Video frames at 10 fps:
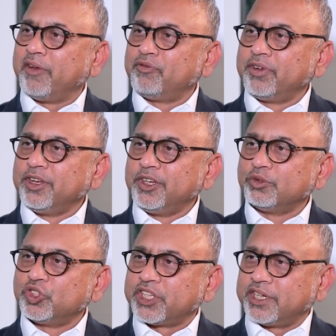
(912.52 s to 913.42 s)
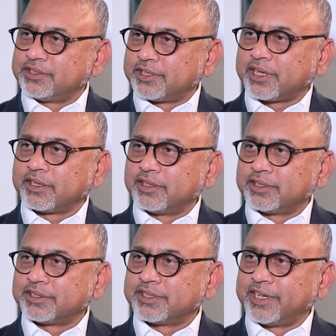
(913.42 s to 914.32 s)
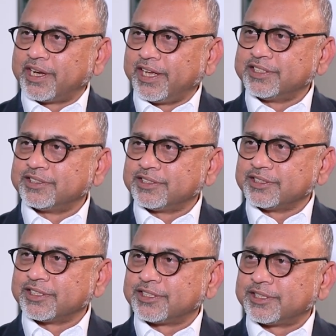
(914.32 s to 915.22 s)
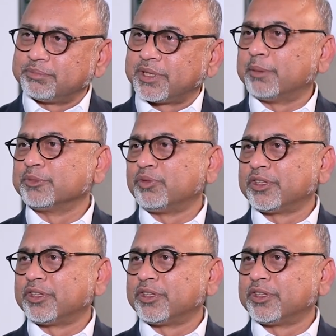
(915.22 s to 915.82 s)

Every new change that occurs in an agency system comes